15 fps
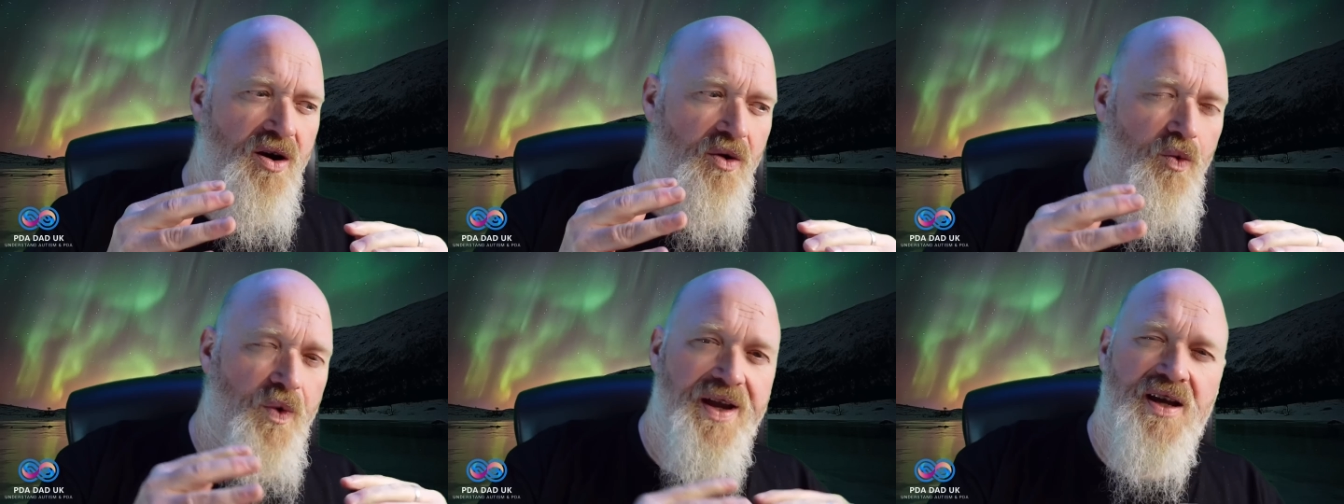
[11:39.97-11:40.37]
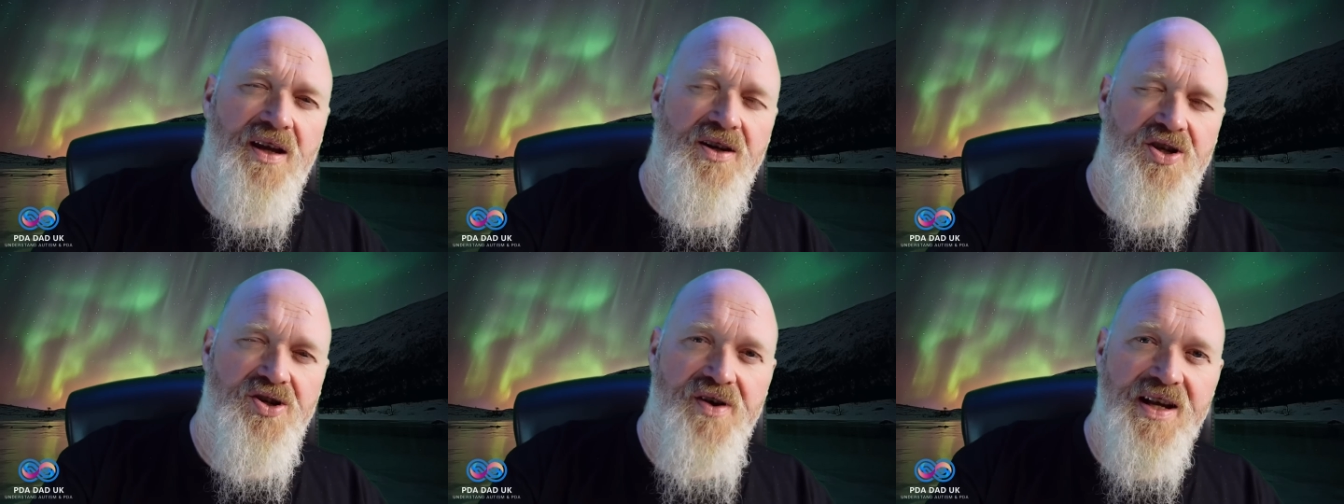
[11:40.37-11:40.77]
we can
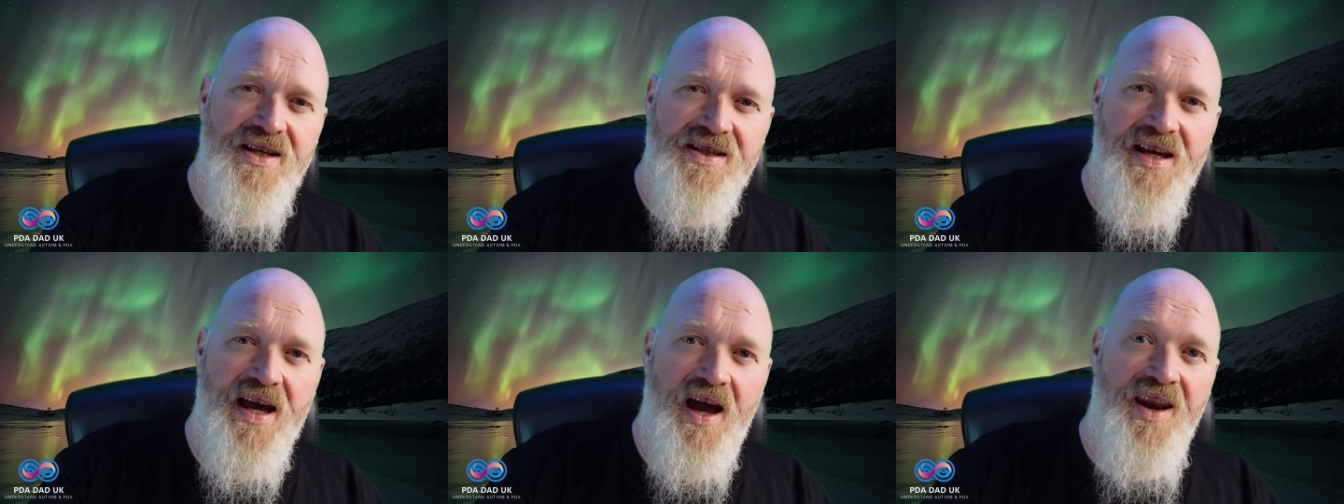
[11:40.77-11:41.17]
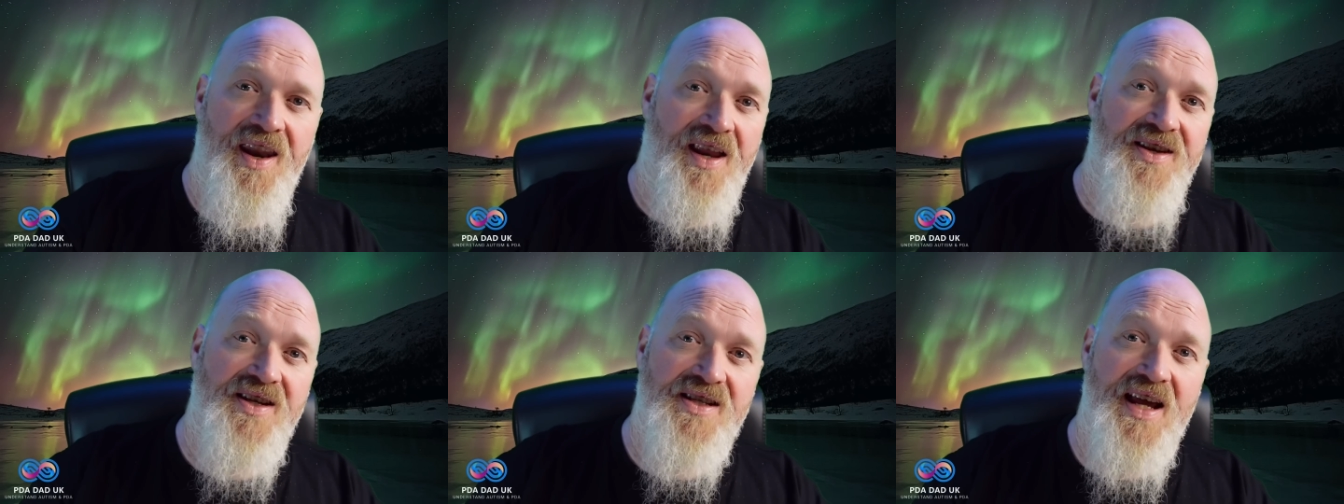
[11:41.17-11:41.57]
address that and
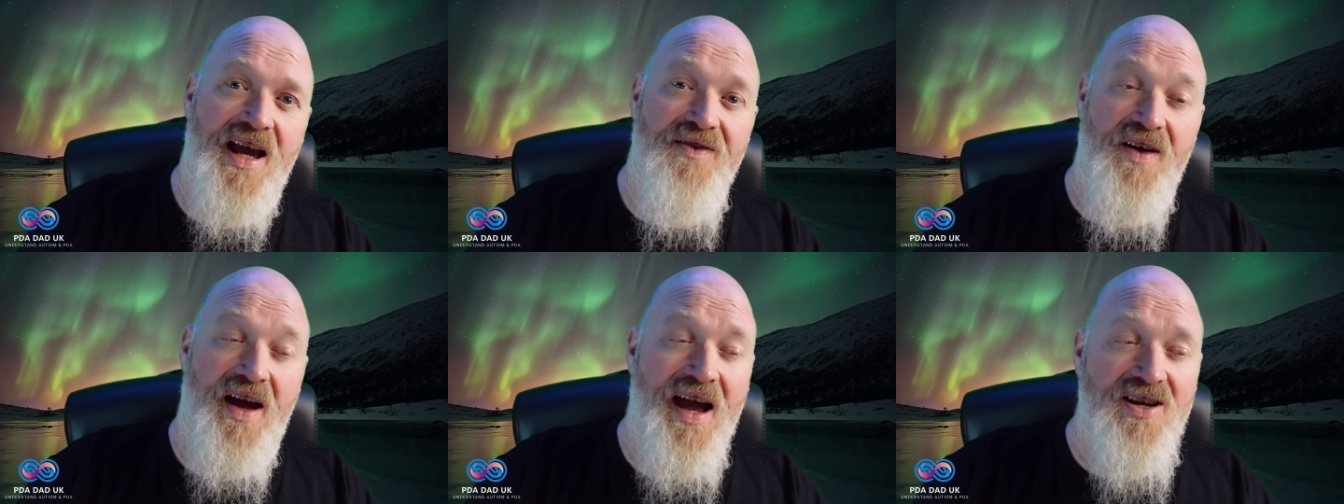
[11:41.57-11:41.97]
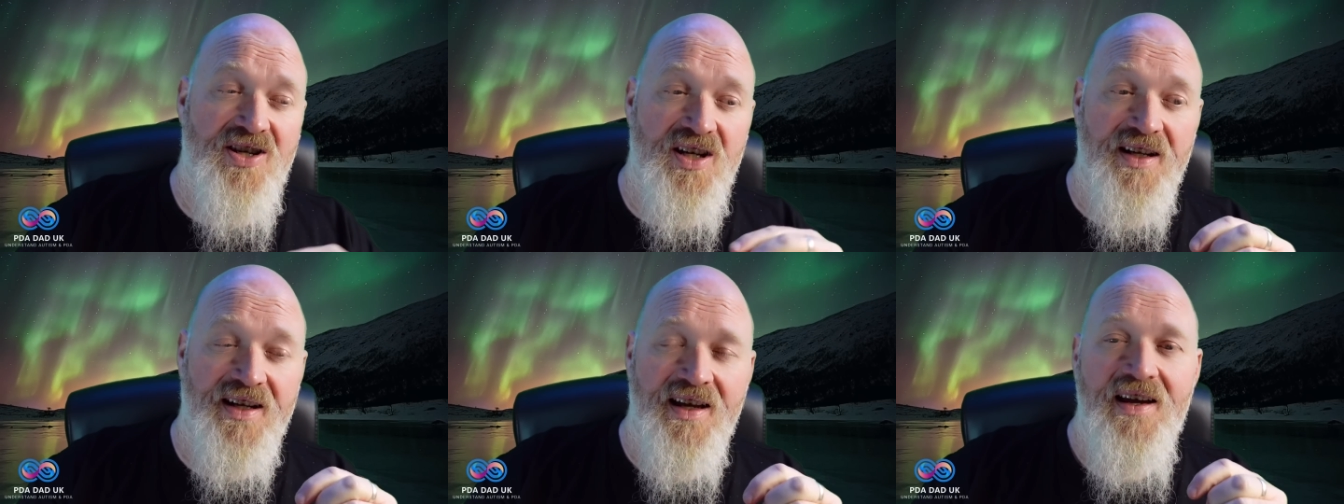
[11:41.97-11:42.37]
understand that
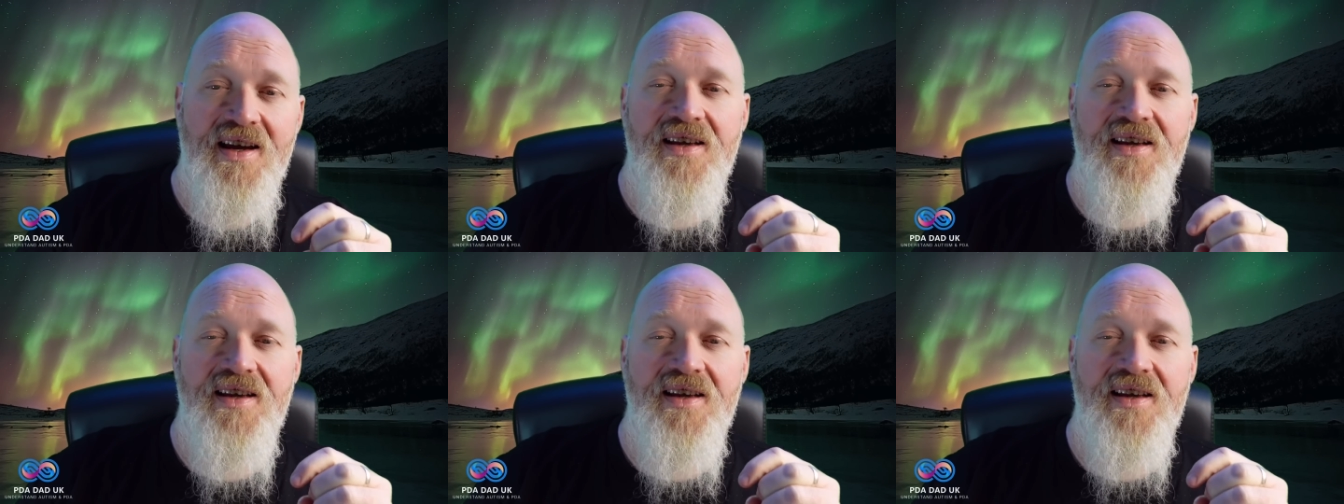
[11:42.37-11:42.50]
actually